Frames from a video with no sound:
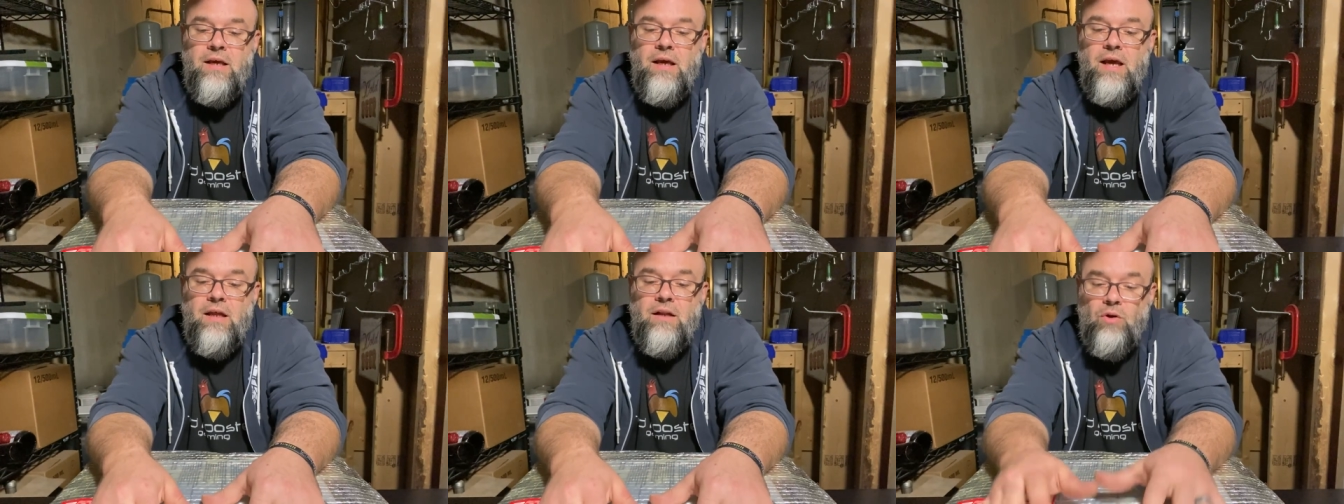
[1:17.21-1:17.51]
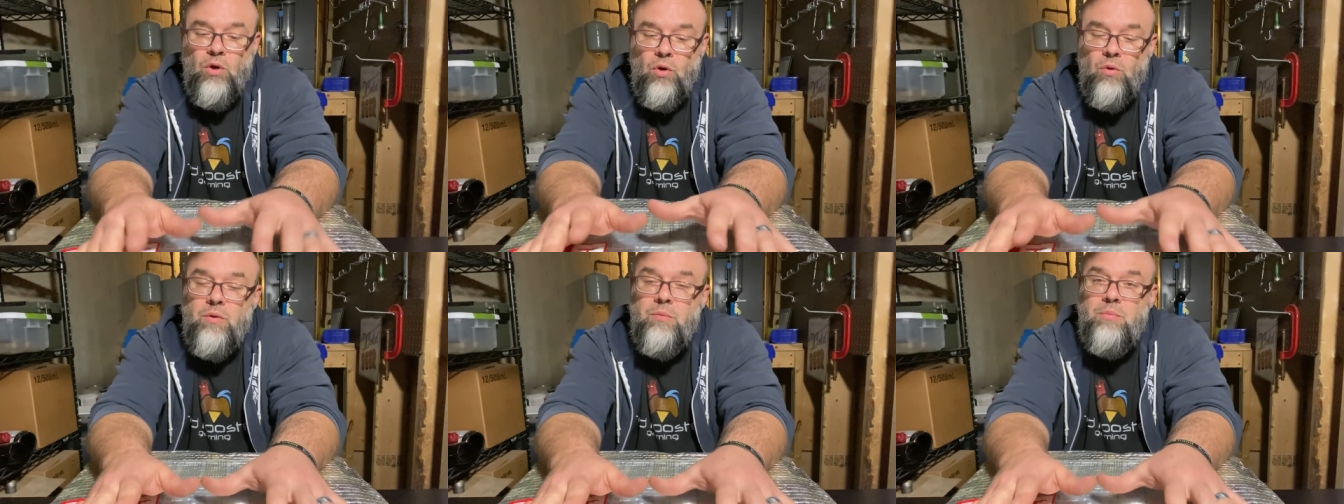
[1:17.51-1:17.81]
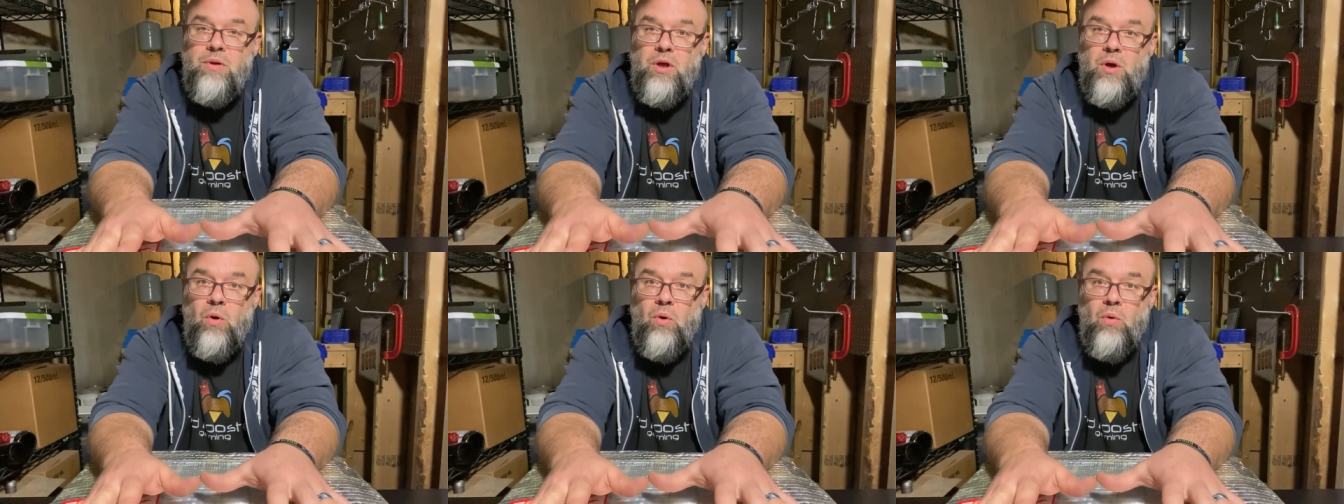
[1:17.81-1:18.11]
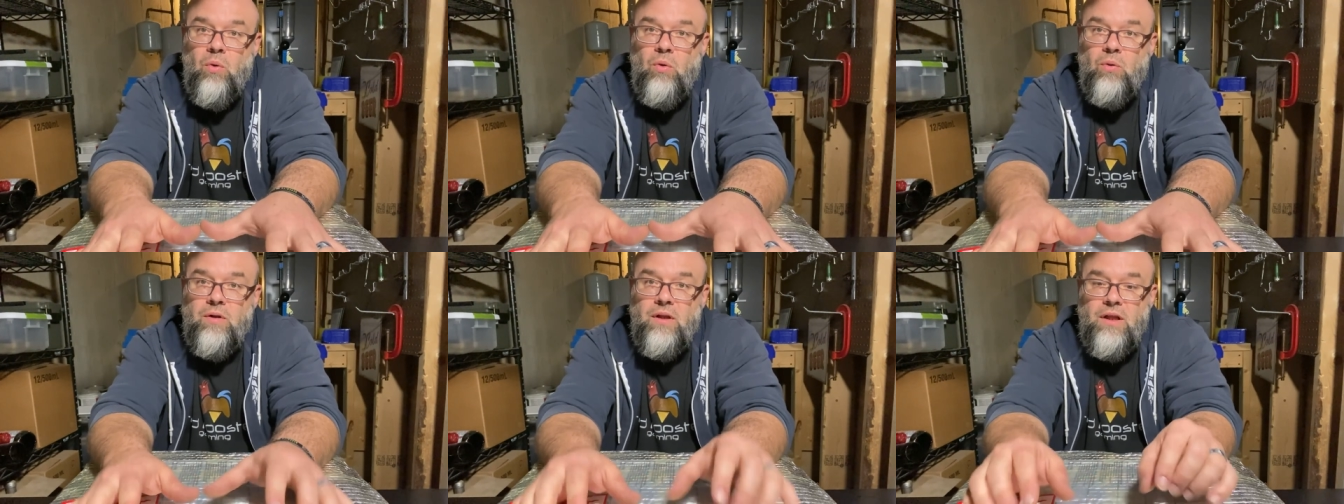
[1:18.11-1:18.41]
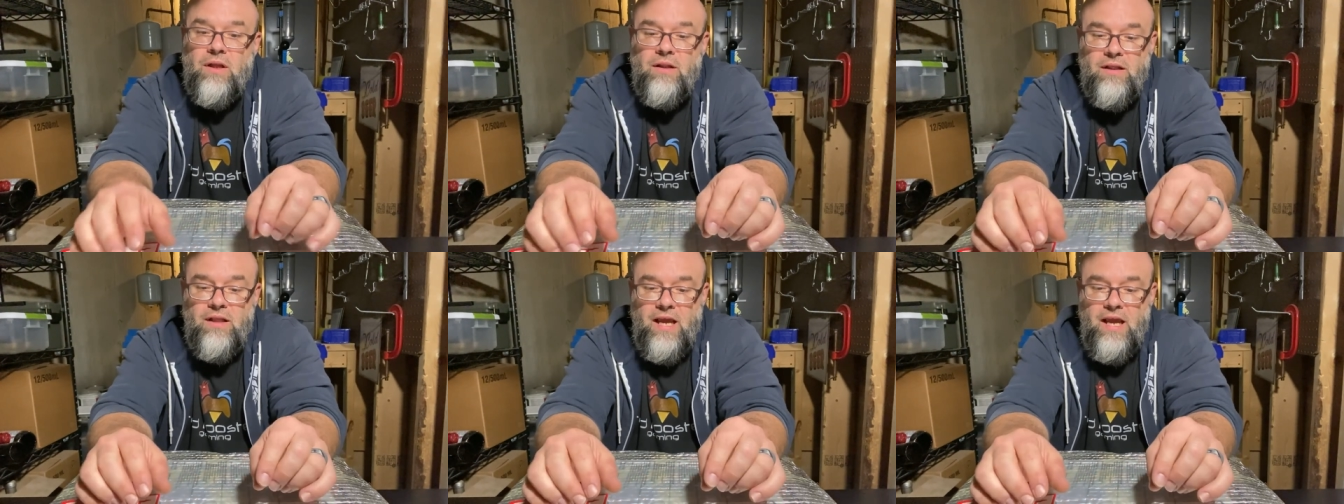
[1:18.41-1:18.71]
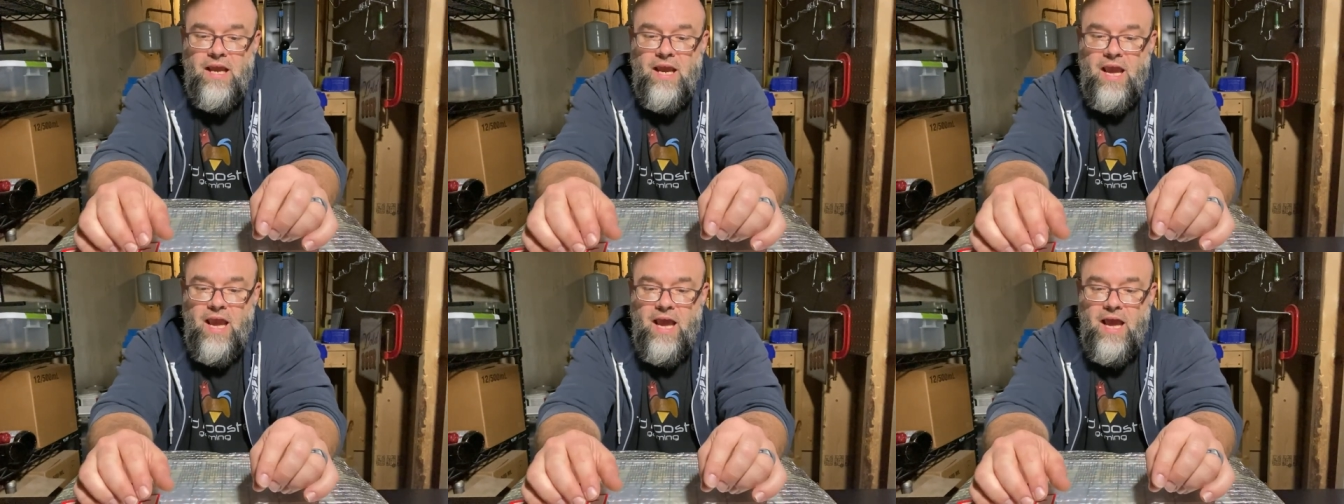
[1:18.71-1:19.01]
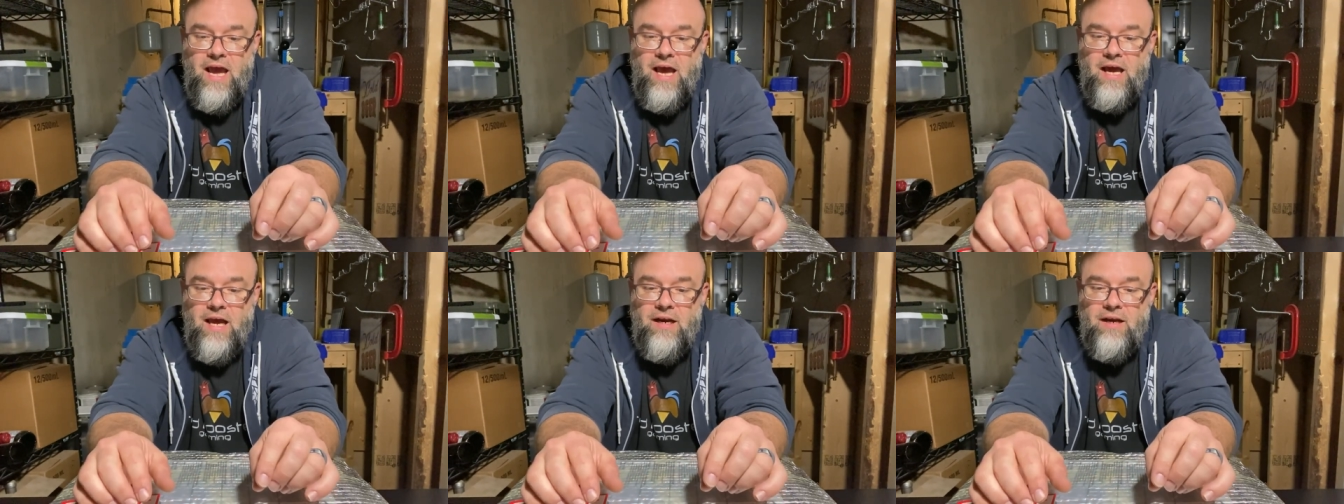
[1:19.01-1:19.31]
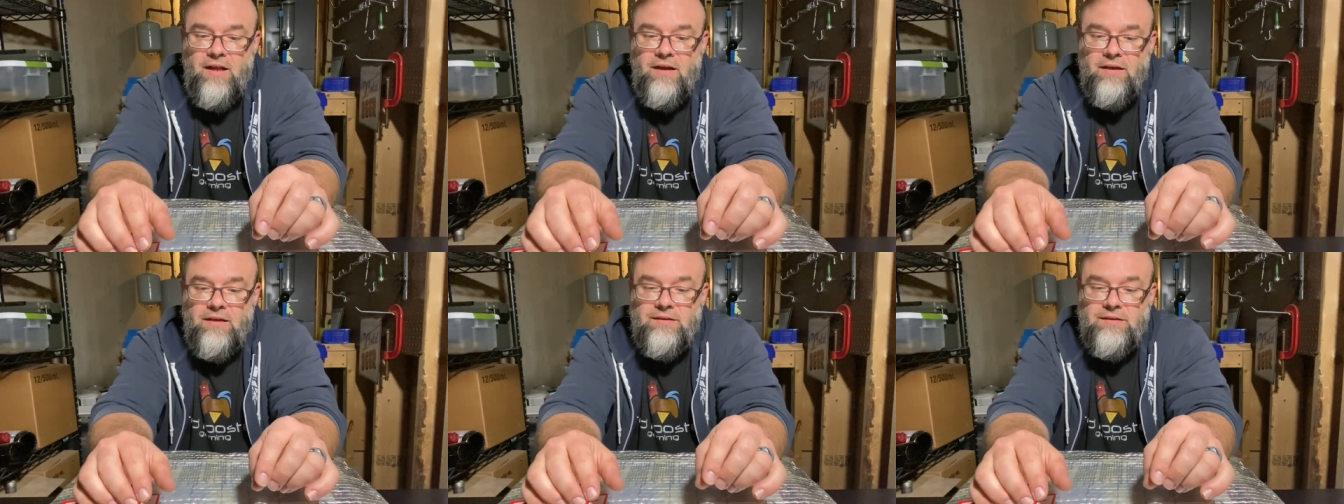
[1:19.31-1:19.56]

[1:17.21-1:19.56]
and lo and behold, they had